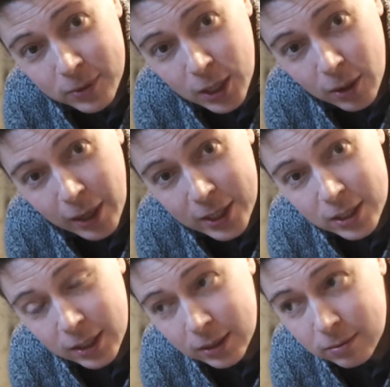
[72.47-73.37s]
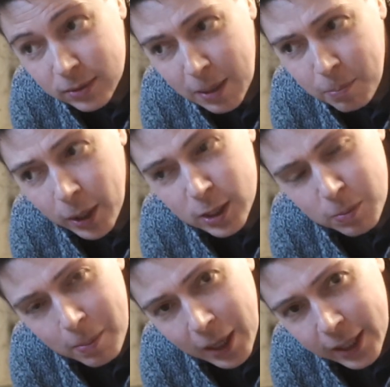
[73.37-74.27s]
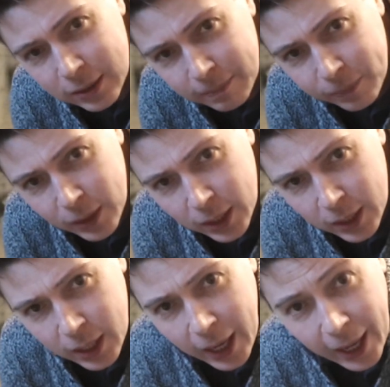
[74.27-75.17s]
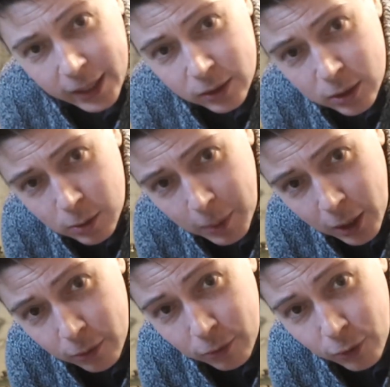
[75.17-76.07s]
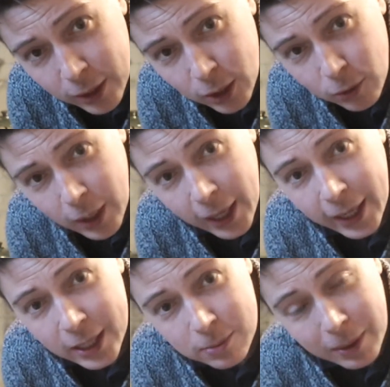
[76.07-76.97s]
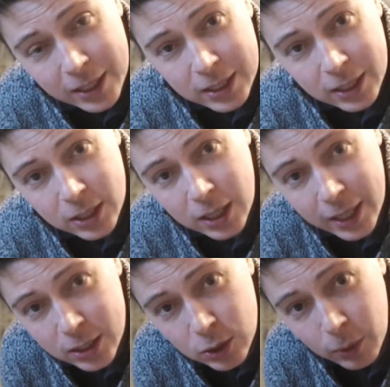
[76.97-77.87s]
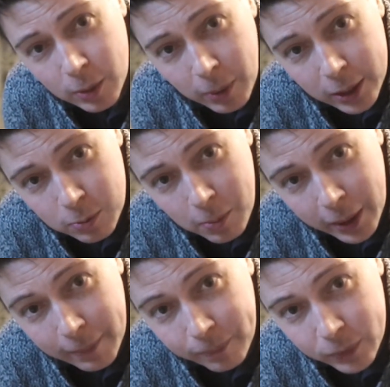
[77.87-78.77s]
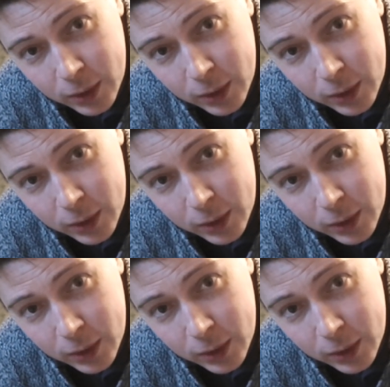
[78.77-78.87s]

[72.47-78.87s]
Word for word: So less than 10 parts per million. And to be gluten-free in the UK, it has to be listed as less than 20 parts per million.